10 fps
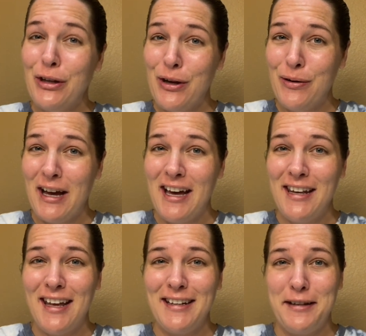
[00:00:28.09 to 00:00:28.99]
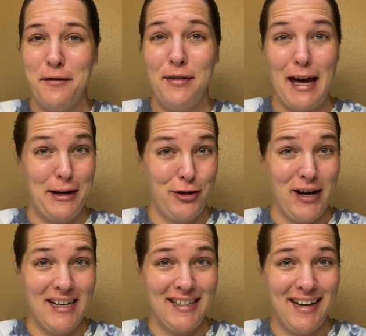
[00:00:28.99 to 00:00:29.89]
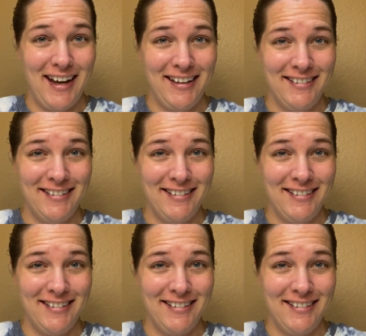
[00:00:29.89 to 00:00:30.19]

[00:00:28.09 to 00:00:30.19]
go ahead and give that a try today.